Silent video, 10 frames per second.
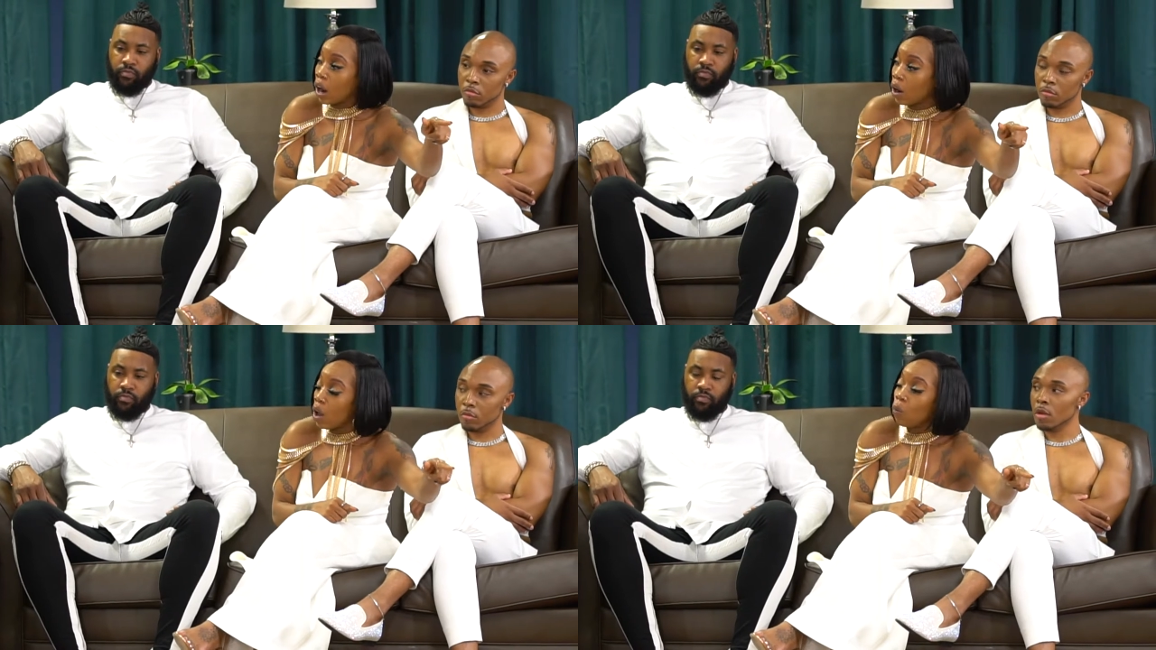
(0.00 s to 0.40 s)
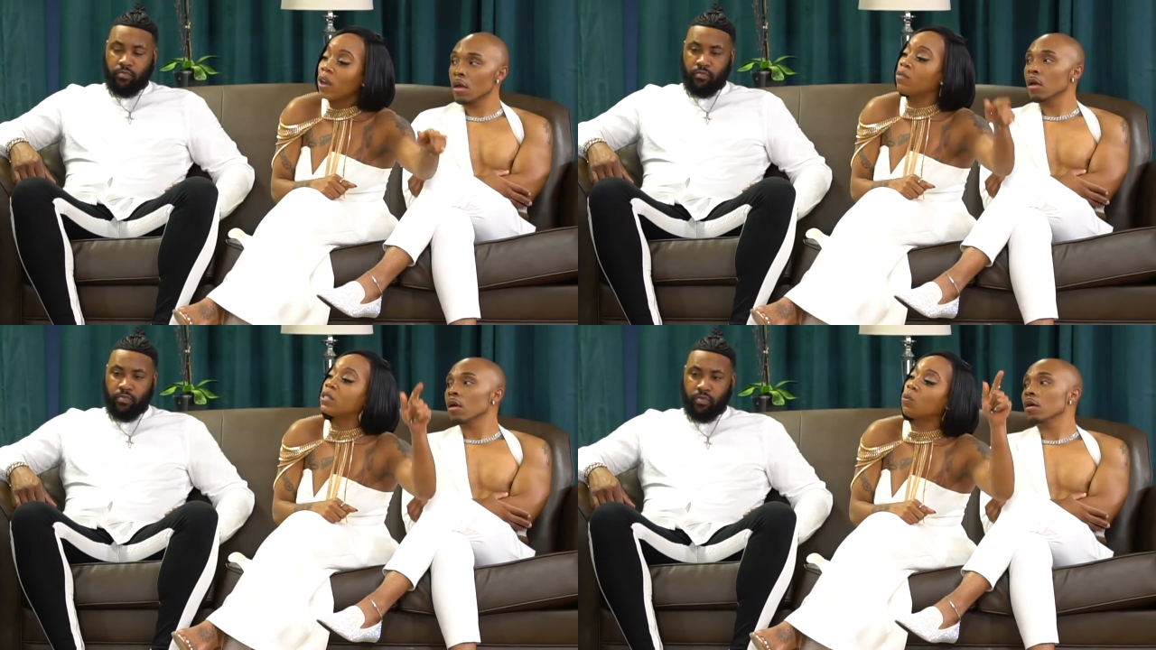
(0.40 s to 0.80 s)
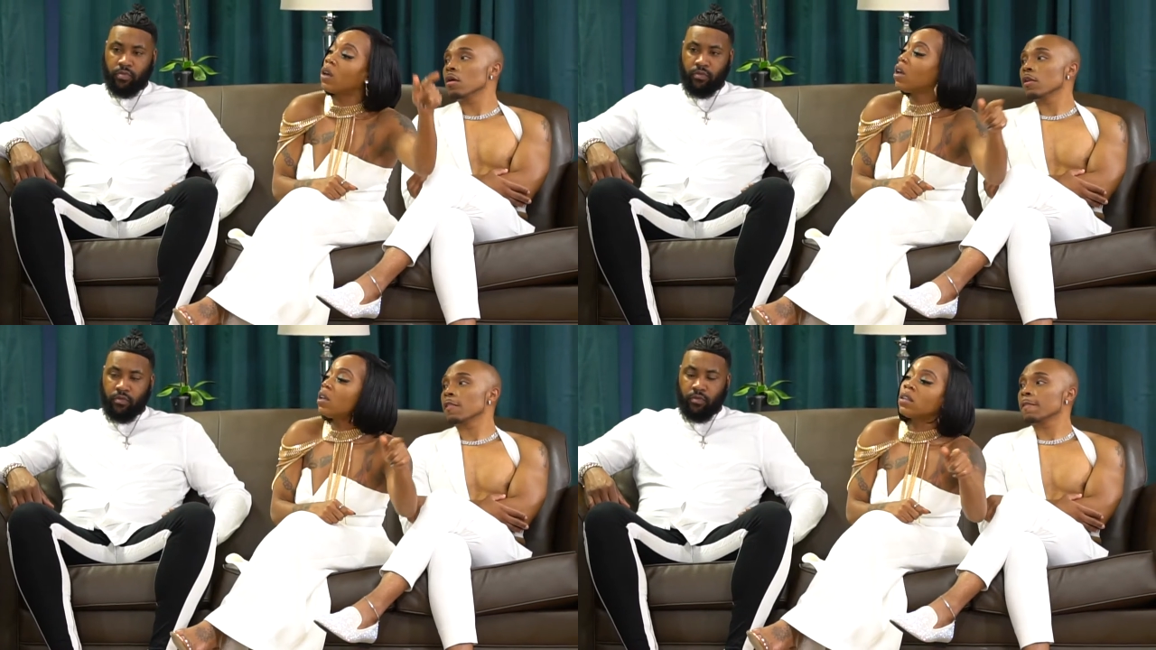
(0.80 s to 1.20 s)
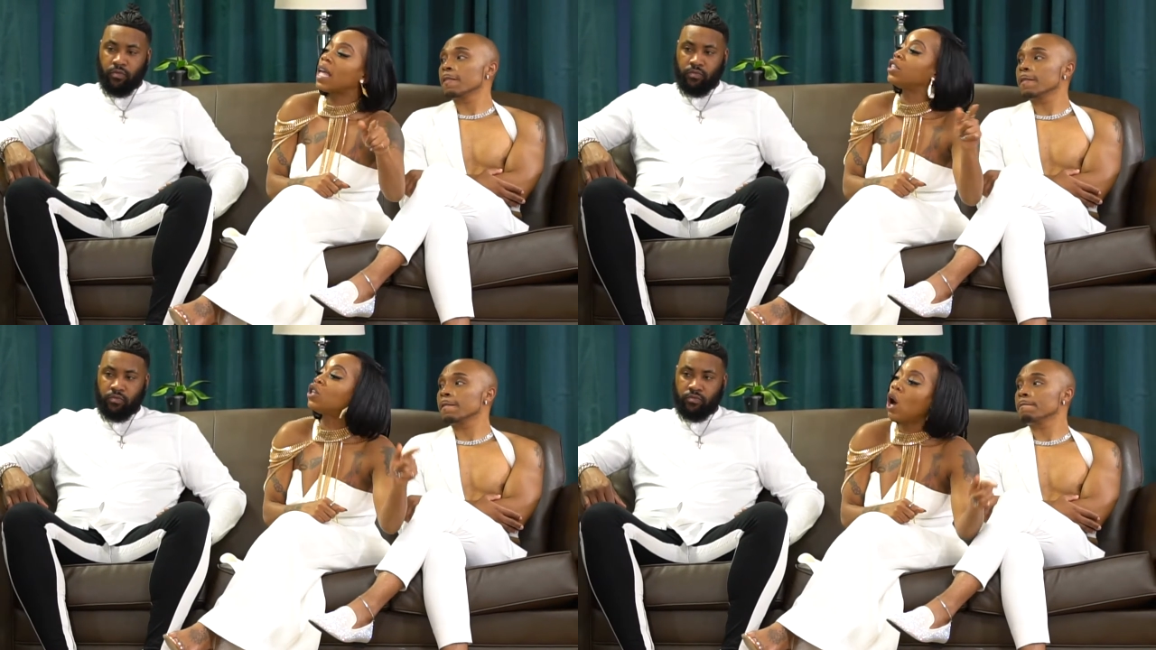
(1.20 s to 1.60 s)
Speaker 1: They don't value we, us at all.
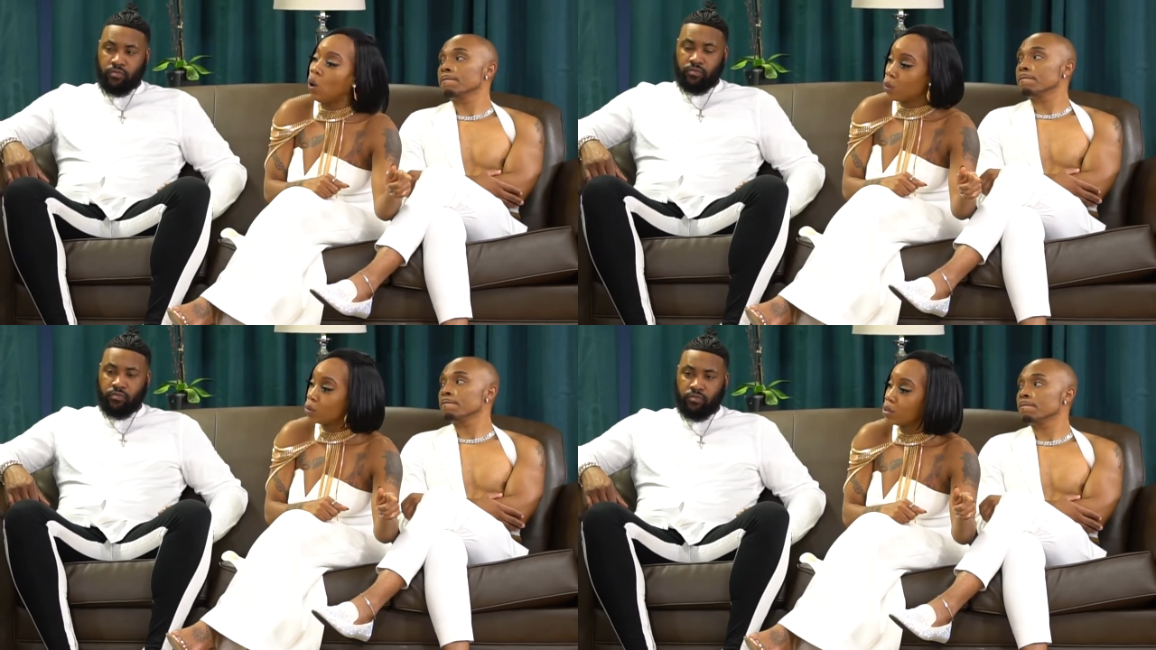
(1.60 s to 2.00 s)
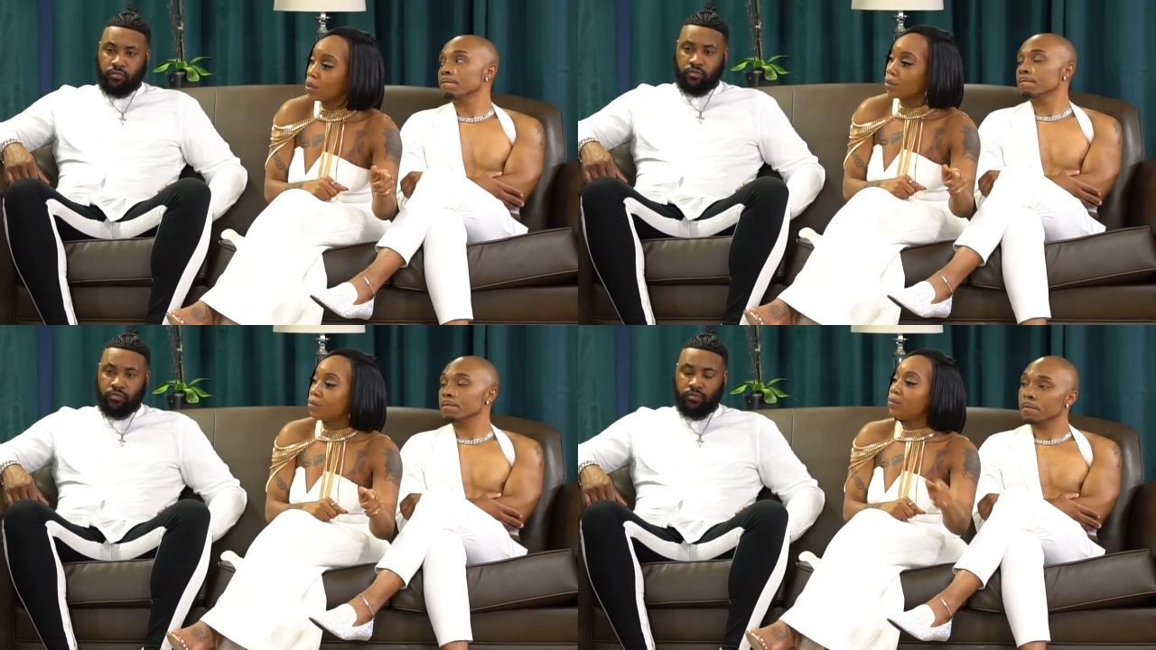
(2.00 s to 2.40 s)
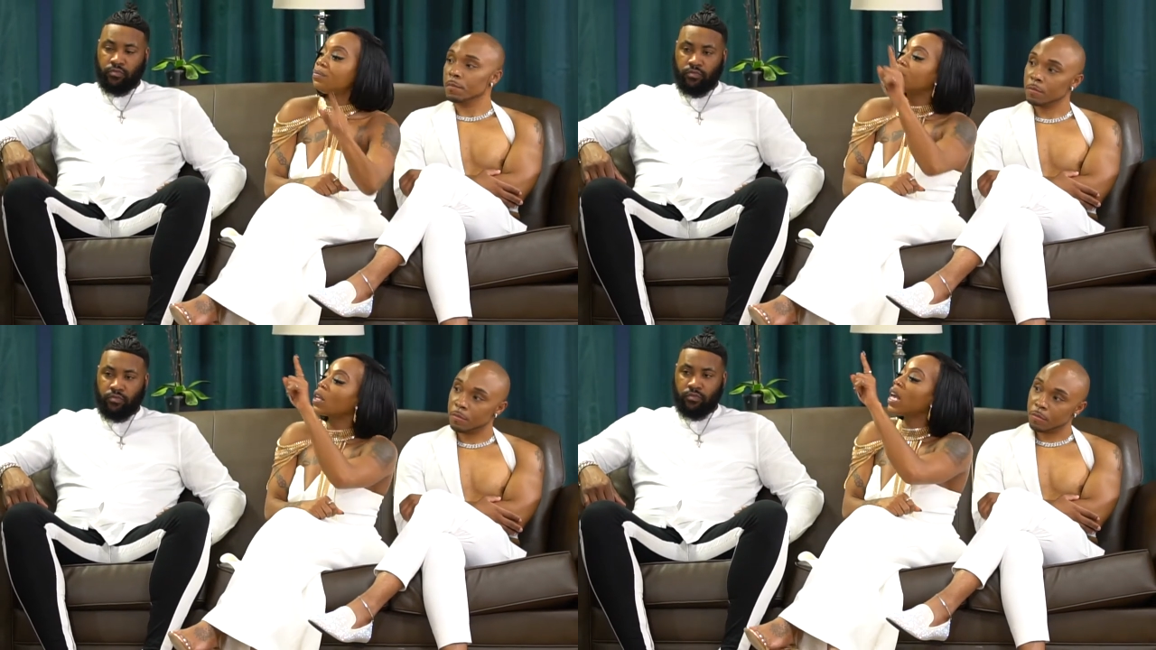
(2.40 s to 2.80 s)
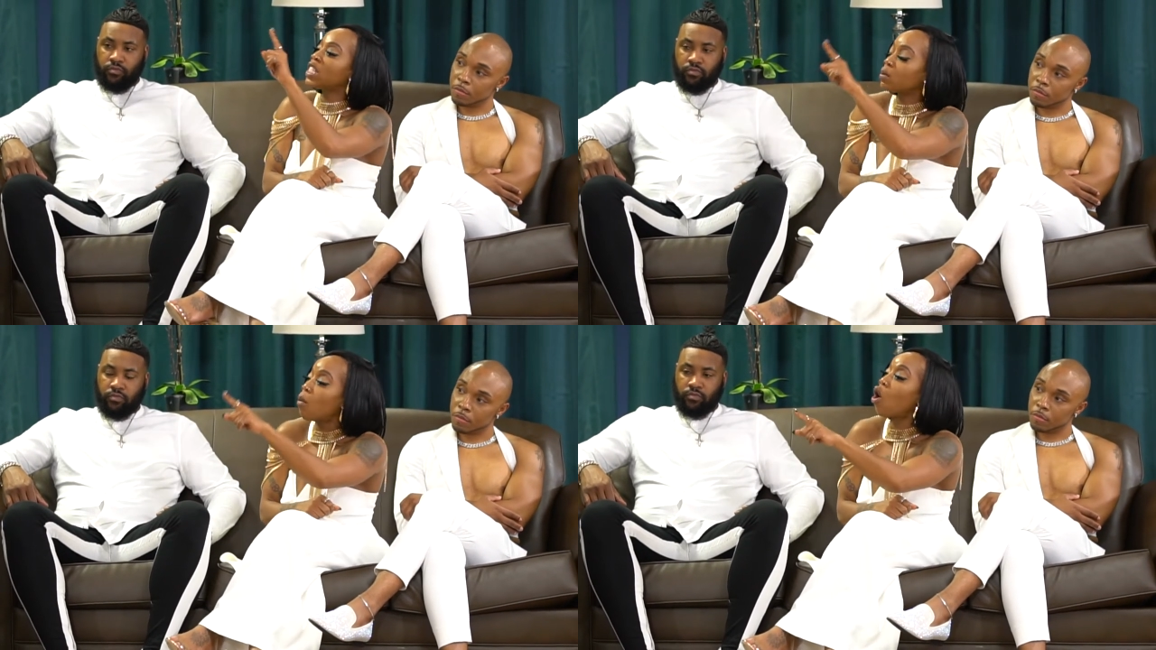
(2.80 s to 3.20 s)
A don't. dog's life. Look it's at
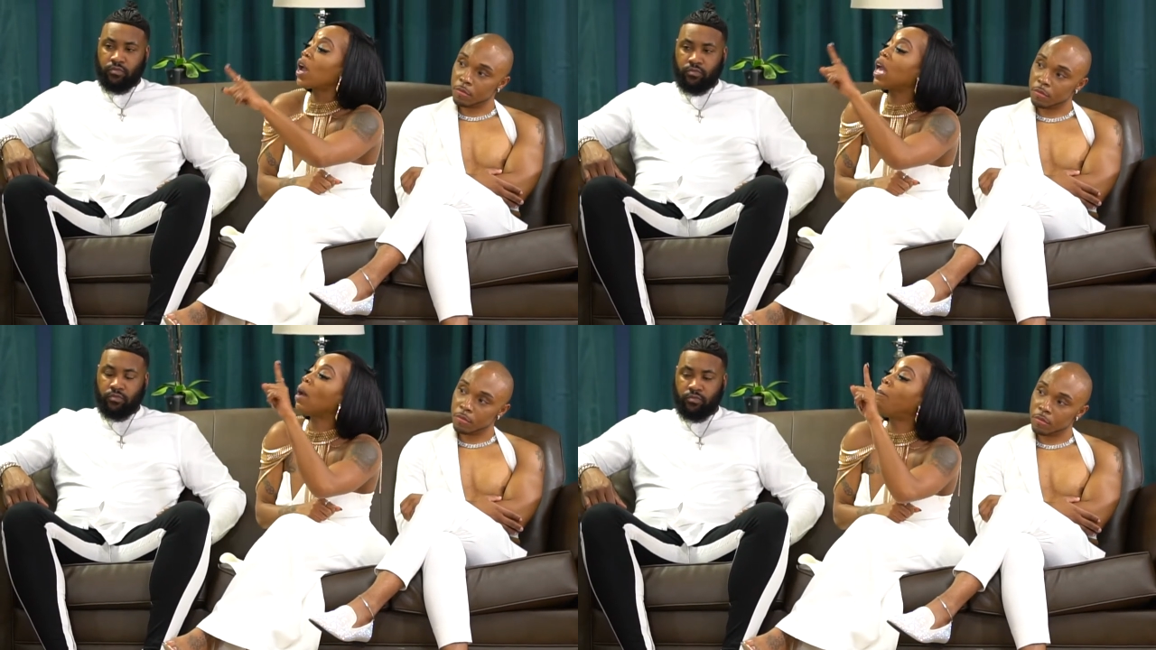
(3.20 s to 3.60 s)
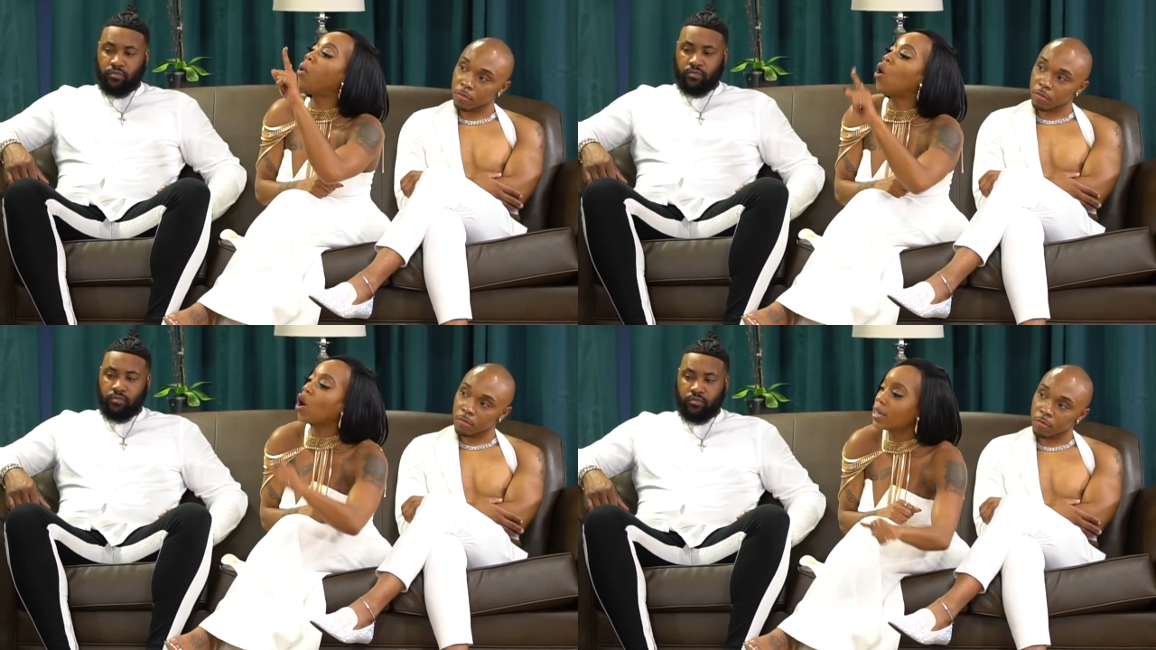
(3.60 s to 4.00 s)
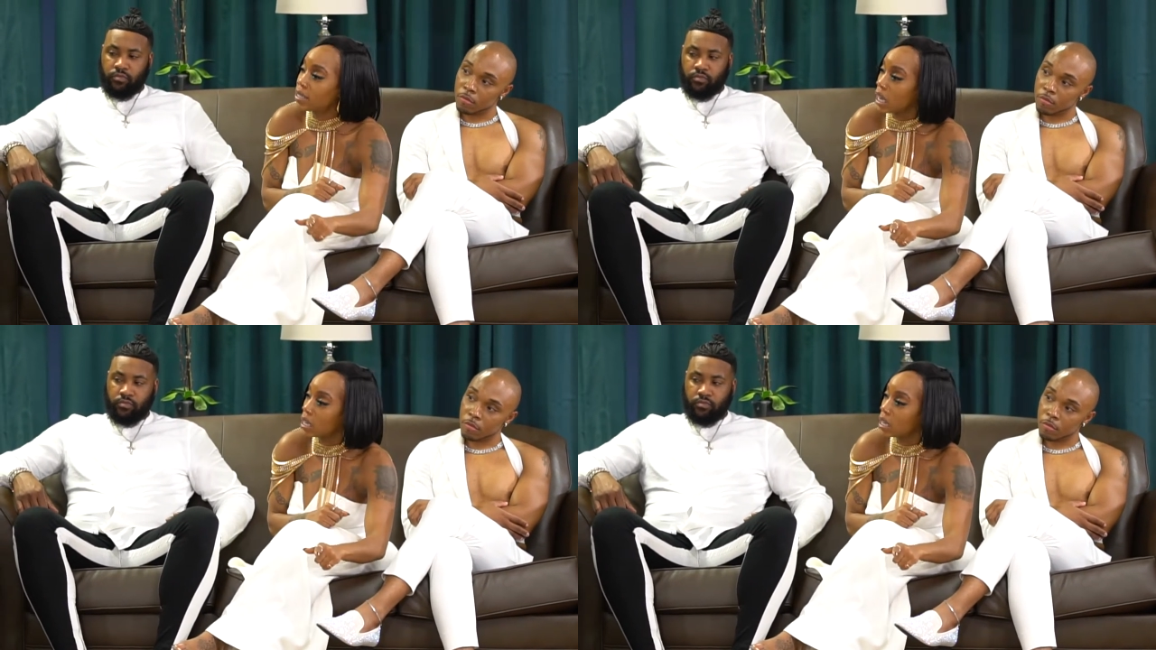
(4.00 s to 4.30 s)
Michael Vick. Look at